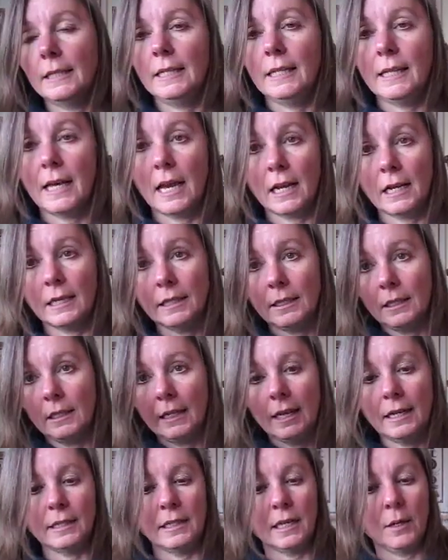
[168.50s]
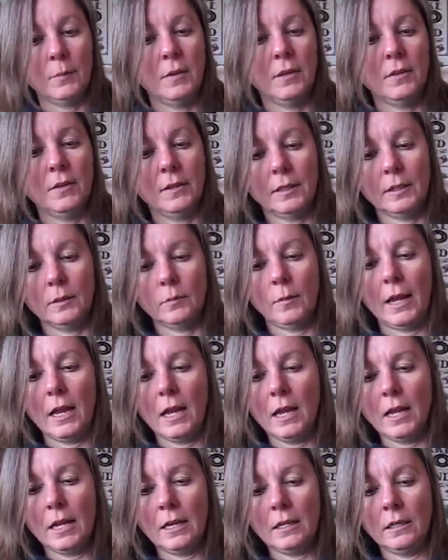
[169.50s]
see that because the light's coming this
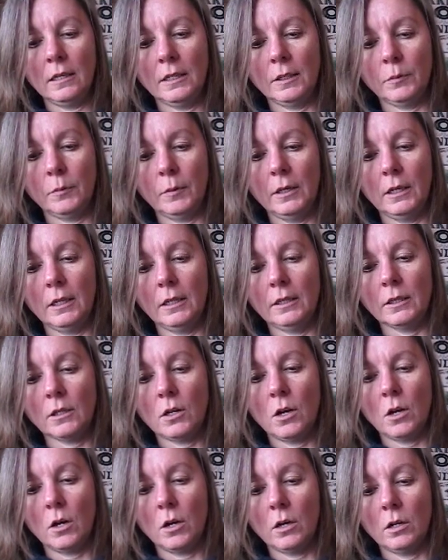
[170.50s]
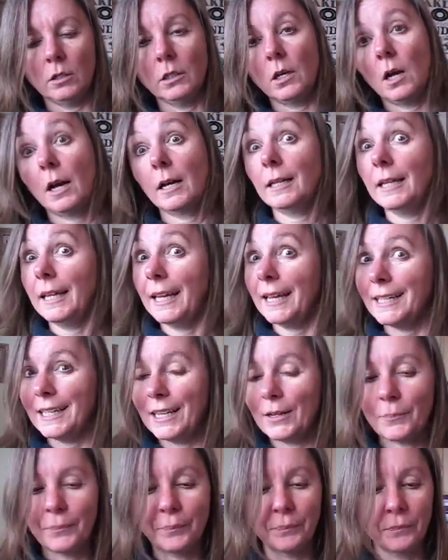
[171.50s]
way. And this one is called Cotton
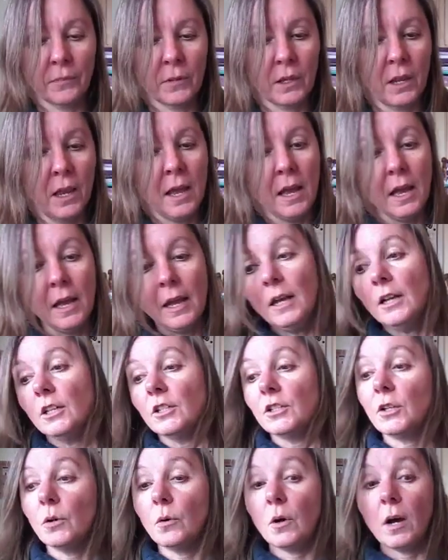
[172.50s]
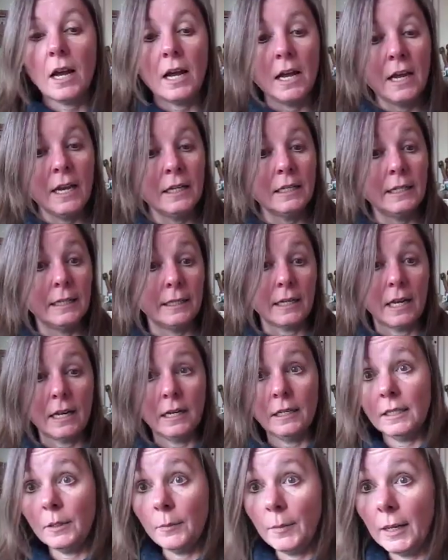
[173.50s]
Candy. So I
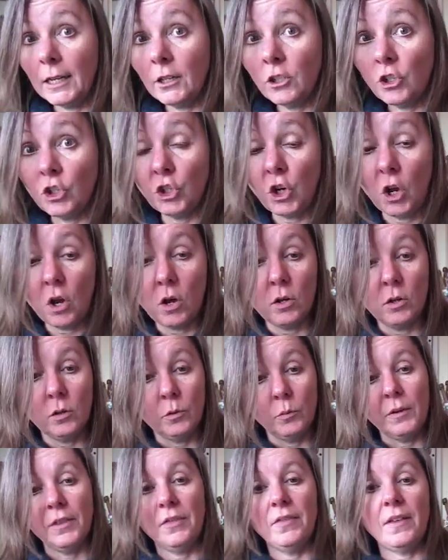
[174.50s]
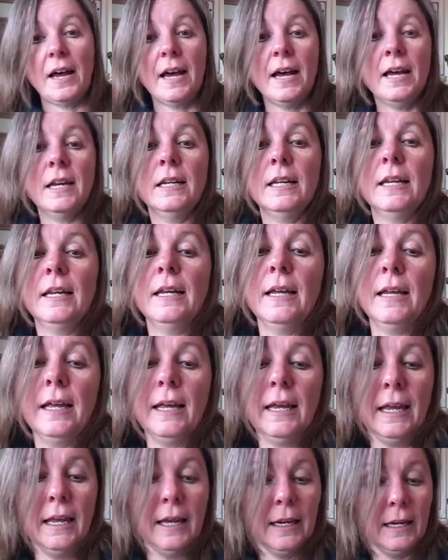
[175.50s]
decided to make a shawl with that.
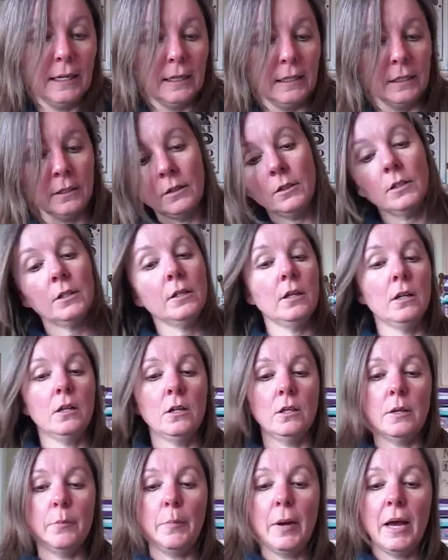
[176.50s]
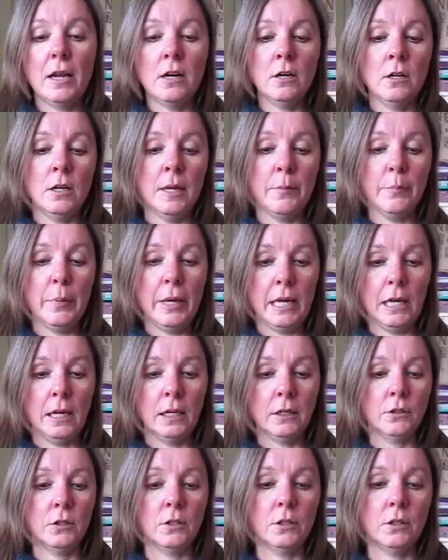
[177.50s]
And the pattern I
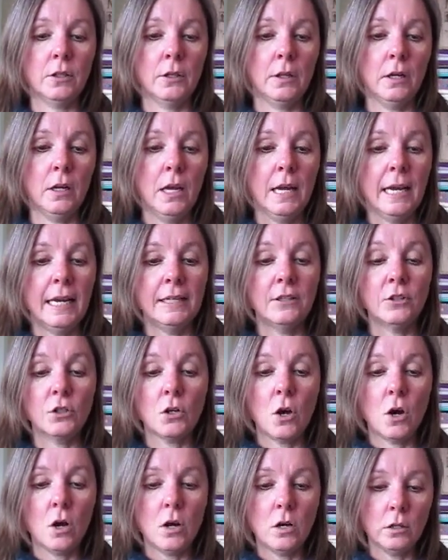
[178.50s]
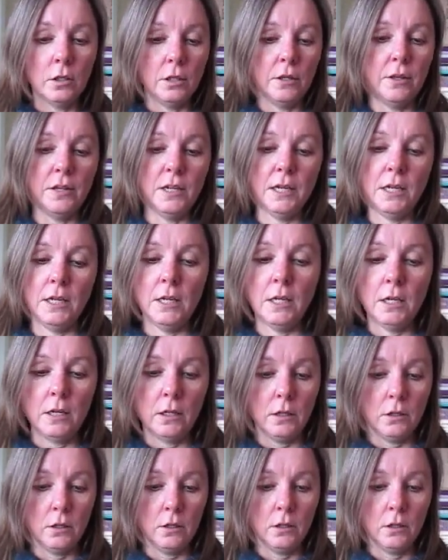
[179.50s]
picked, it's called the